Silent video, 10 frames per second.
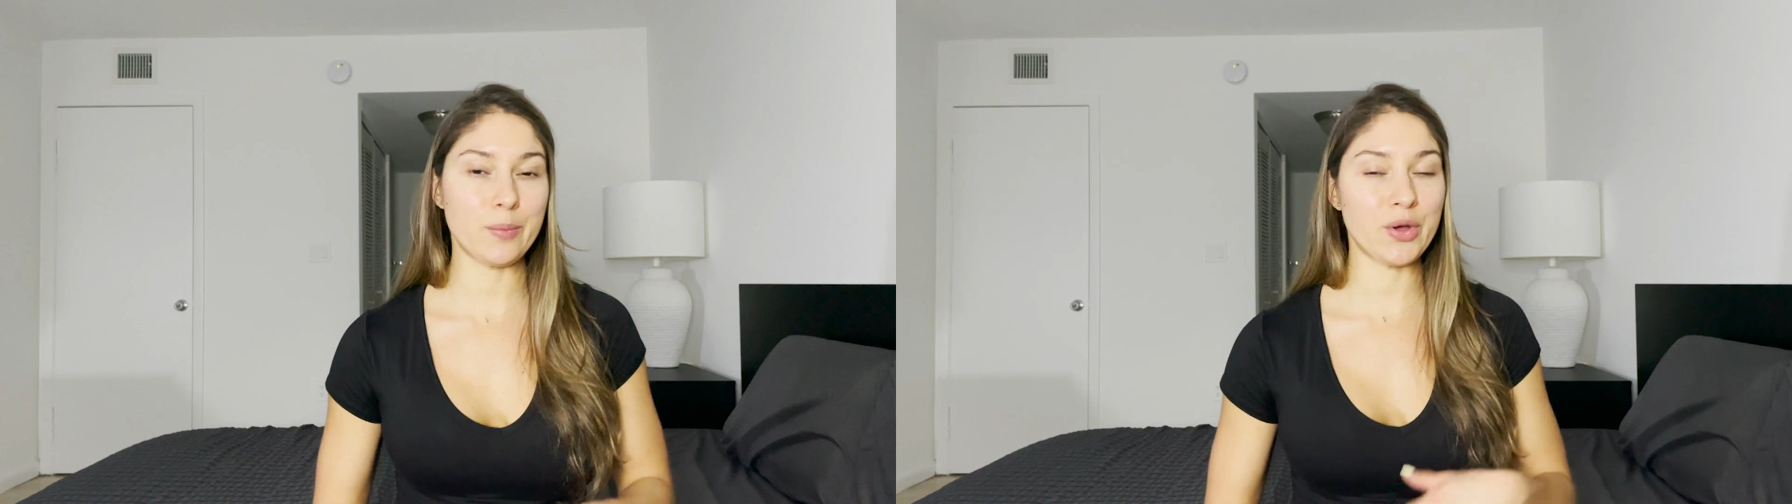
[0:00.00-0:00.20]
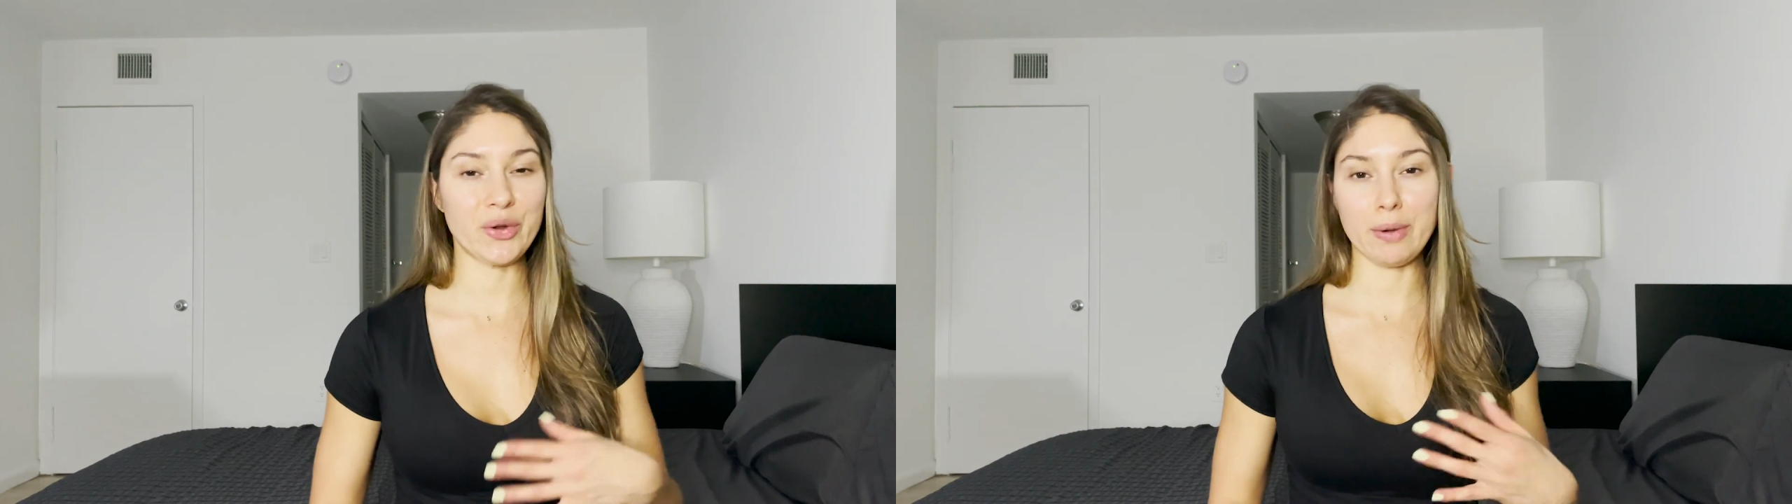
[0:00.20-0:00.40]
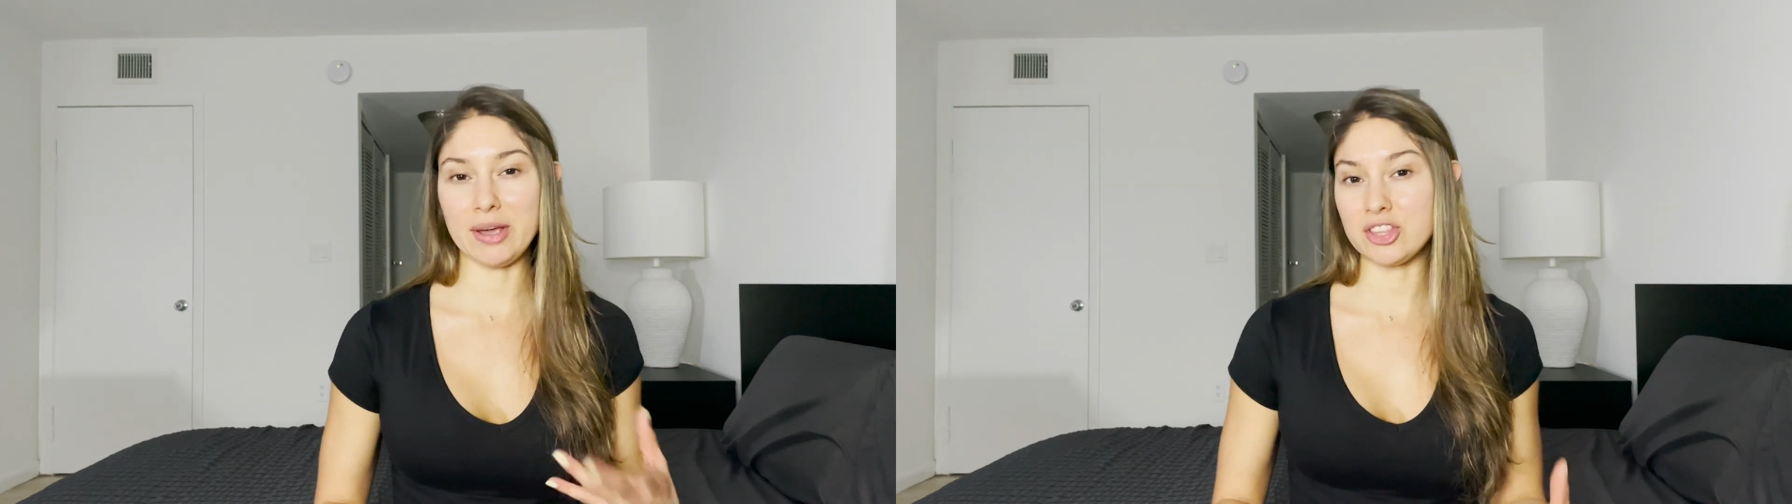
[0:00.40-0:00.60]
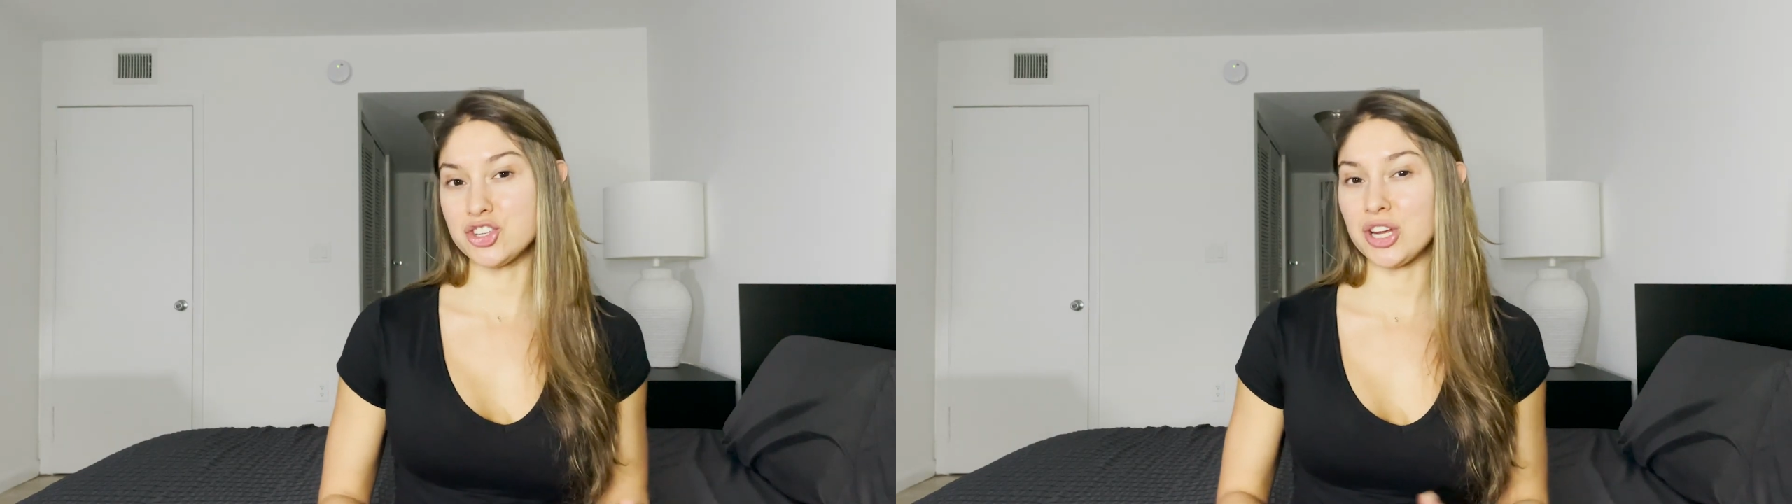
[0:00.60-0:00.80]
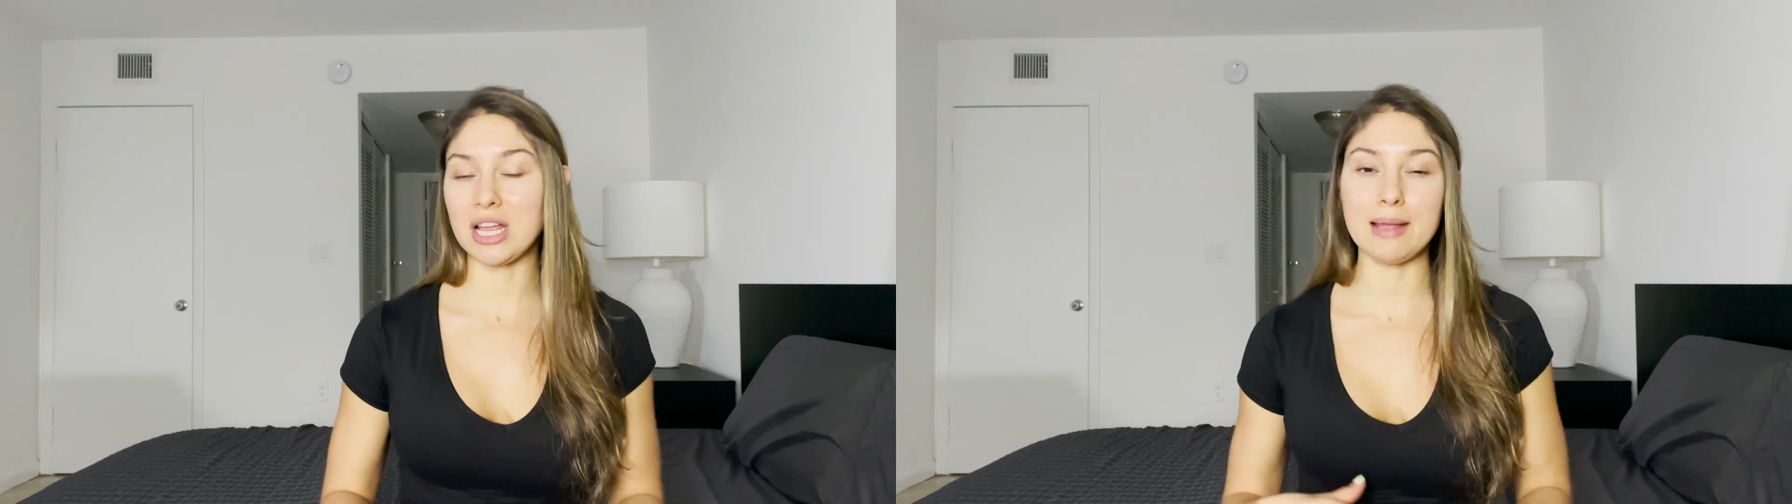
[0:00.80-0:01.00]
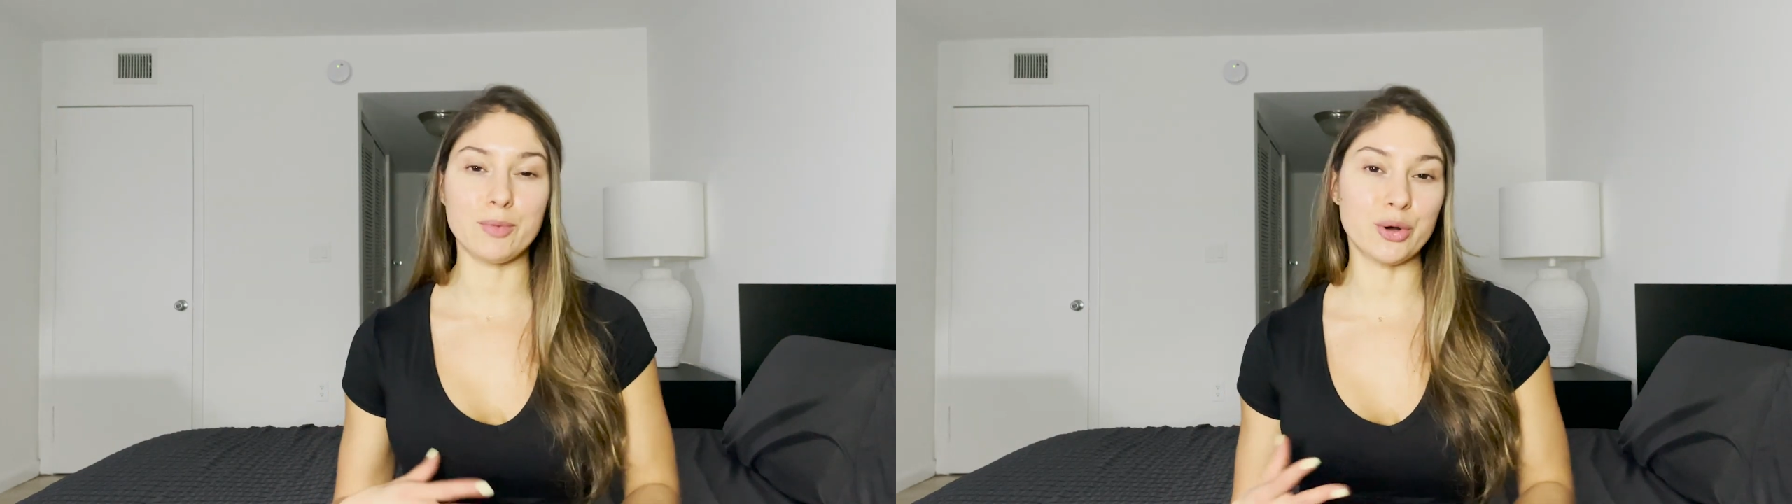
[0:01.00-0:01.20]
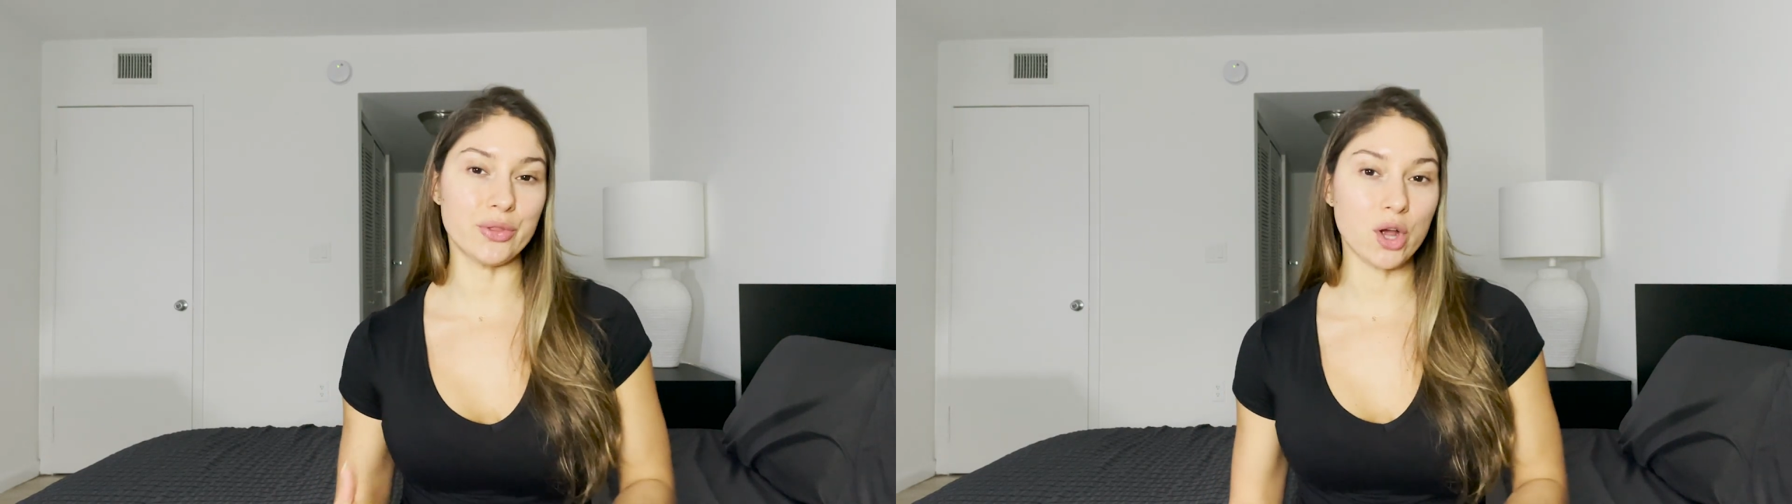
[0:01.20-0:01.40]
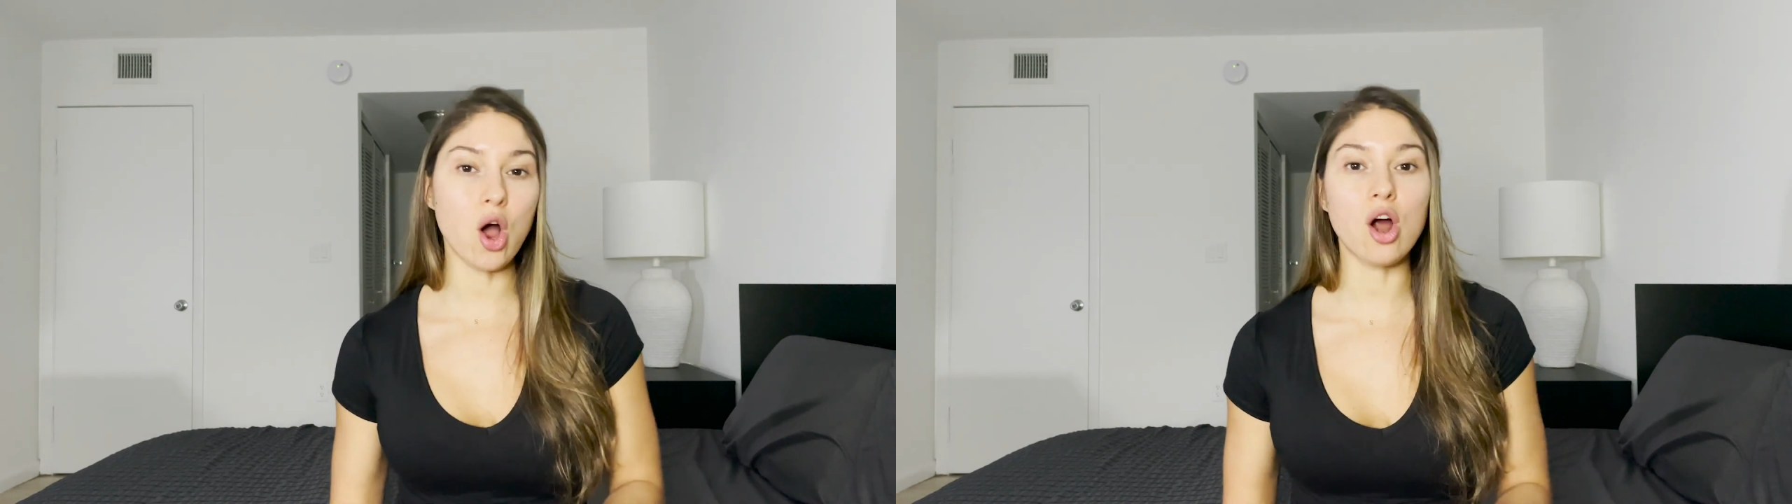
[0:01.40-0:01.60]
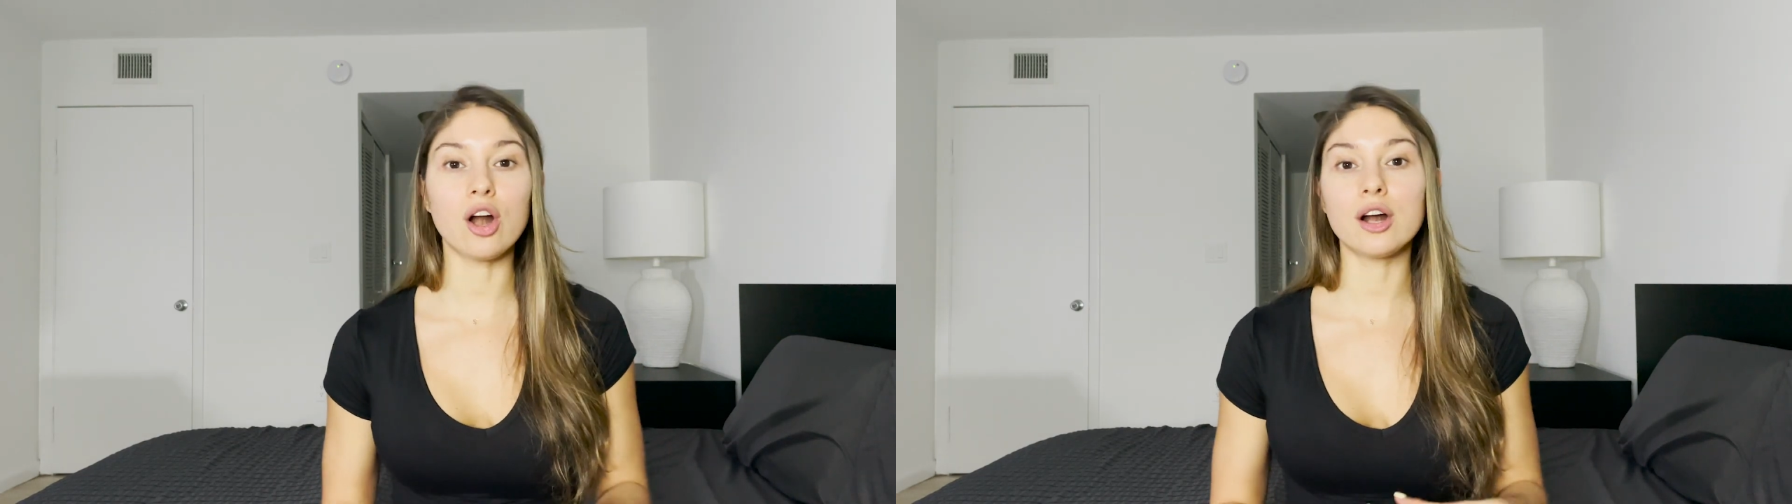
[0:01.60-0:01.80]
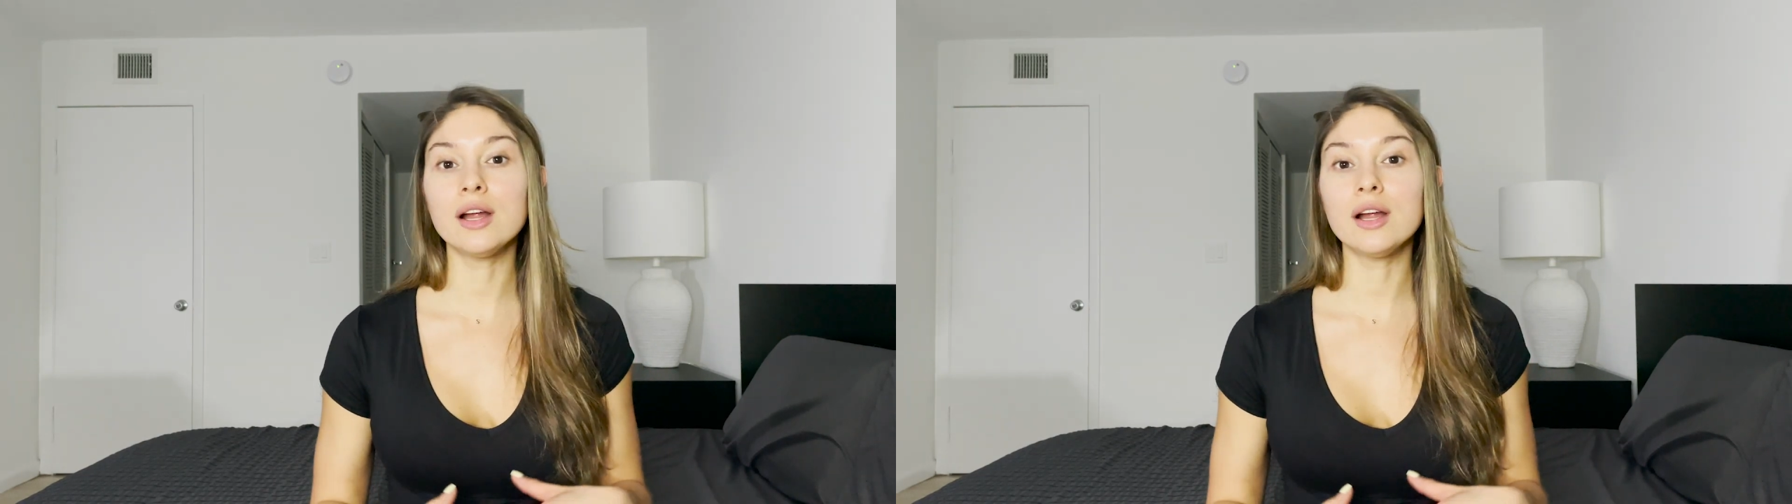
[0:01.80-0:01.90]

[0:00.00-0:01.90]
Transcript: whether I'm at the gym or in the car.